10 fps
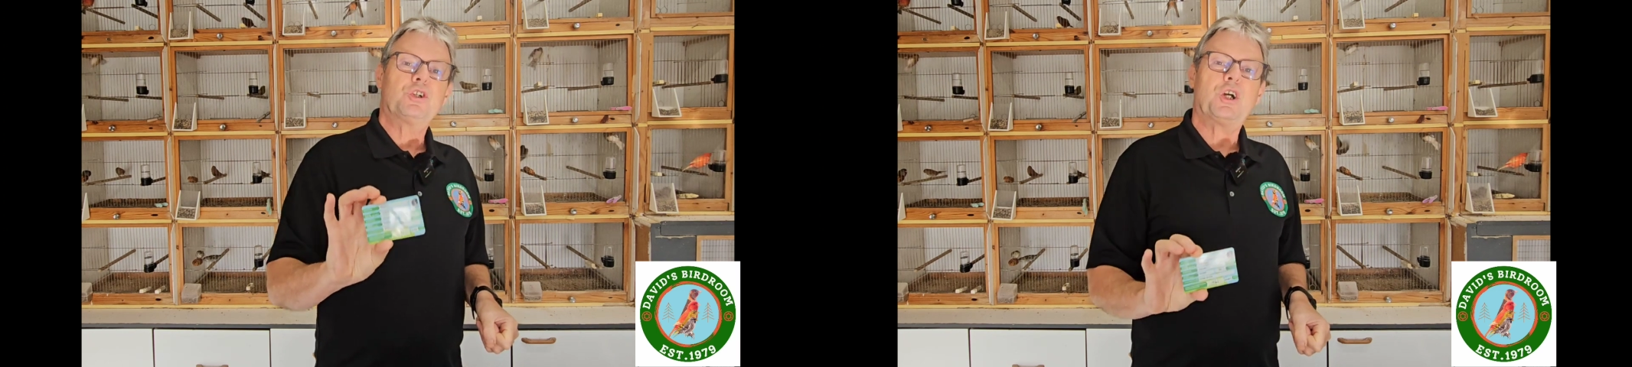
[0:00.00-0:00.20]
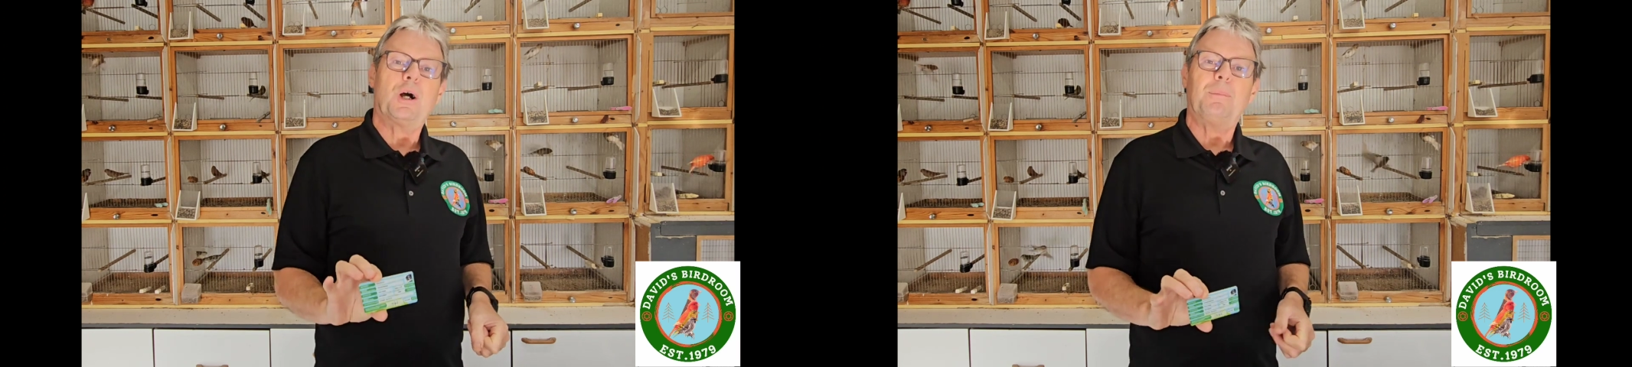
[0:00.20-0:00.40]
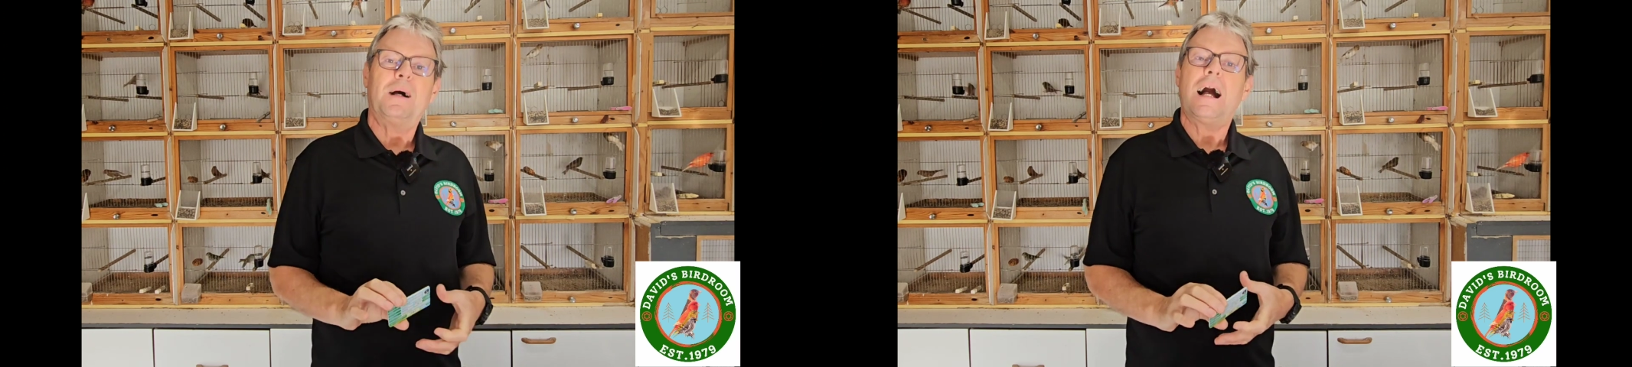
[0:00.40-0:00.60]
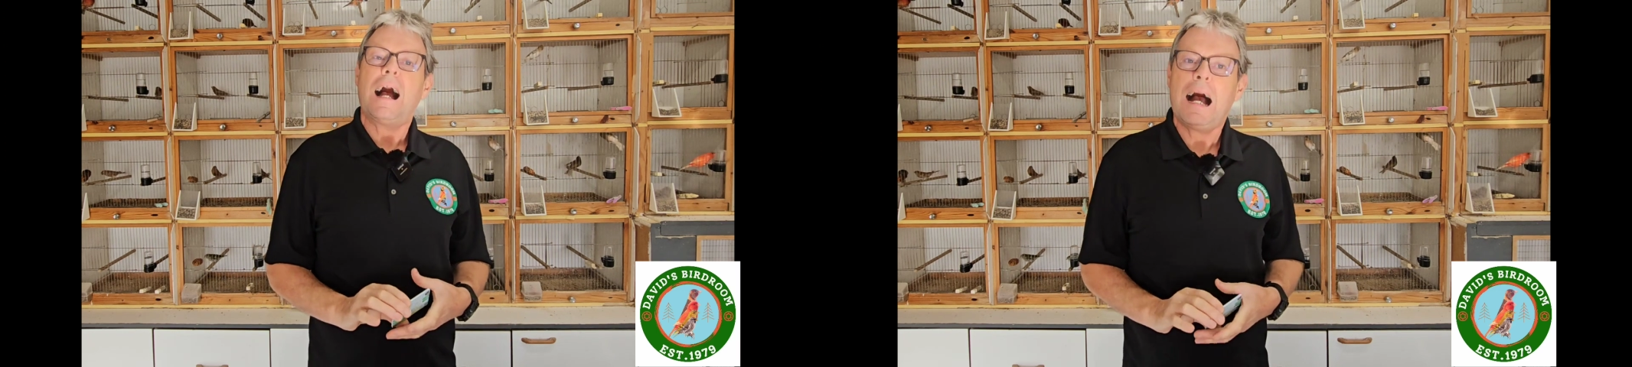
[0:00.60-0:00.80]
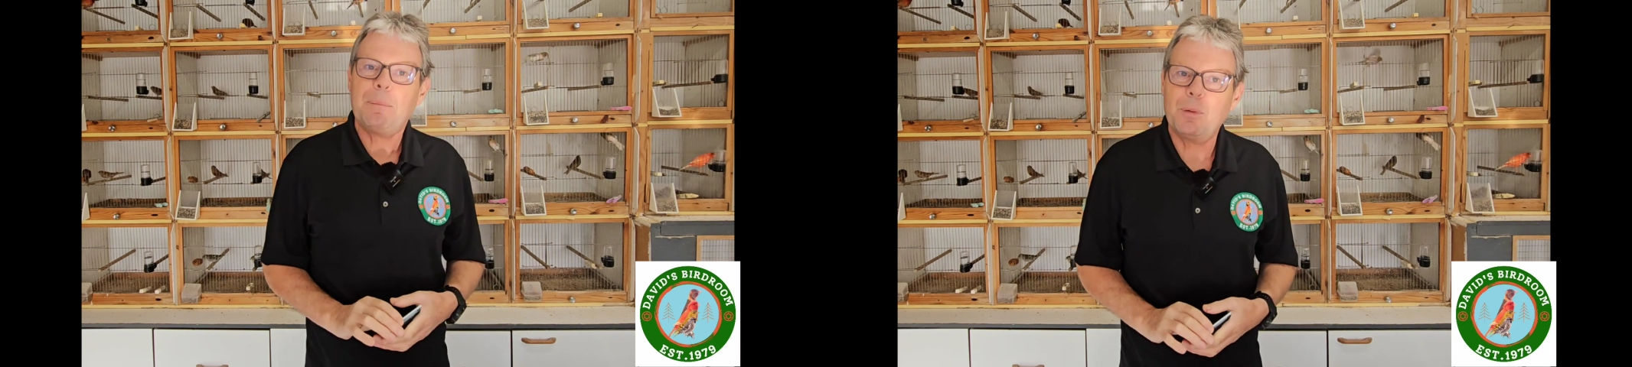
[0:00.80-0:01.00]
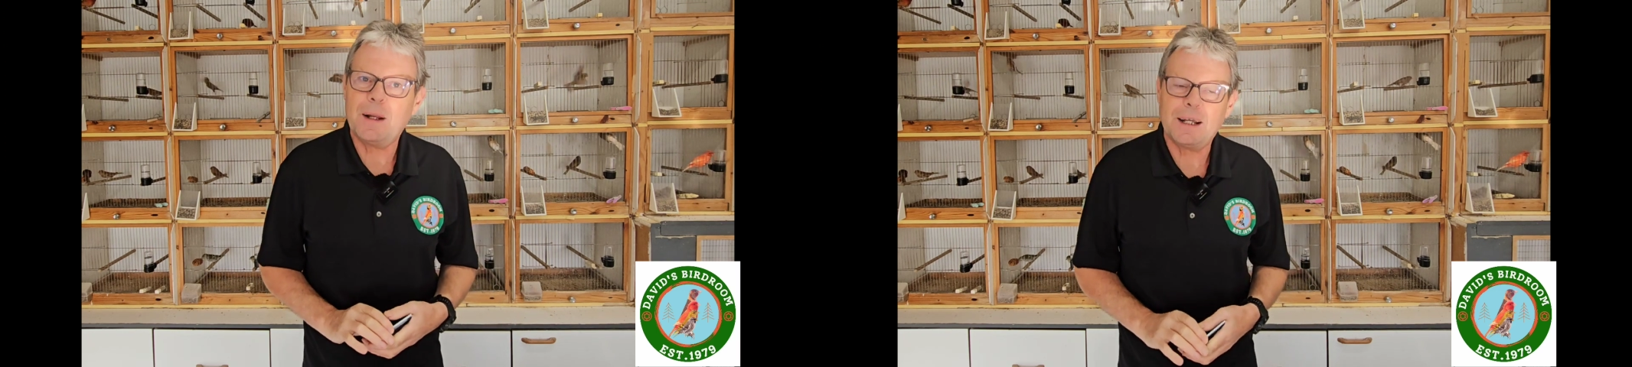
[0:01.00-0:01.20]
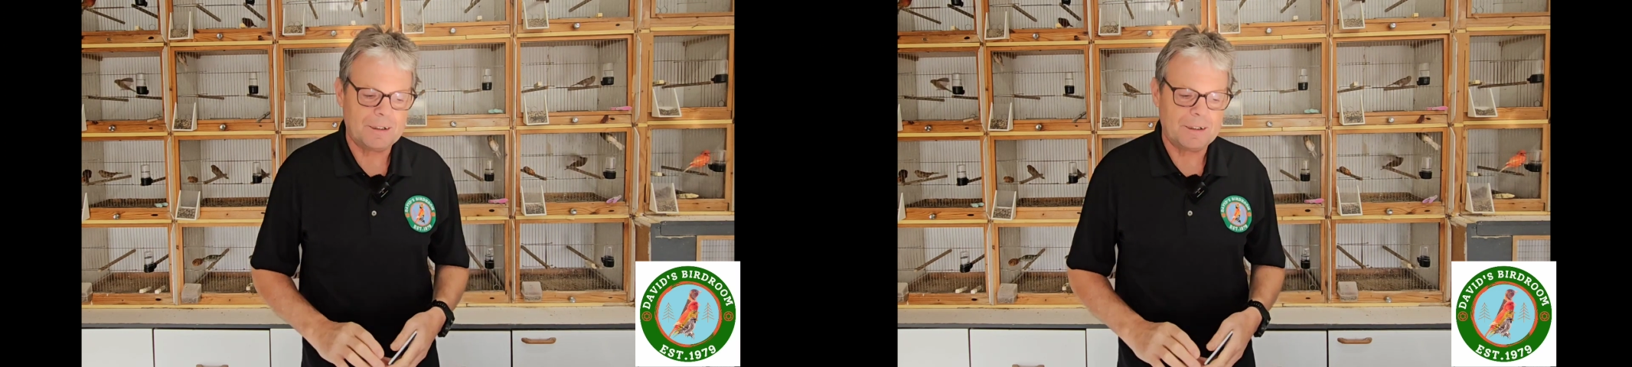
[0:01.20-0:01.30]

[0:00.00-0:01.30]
job, happy with that.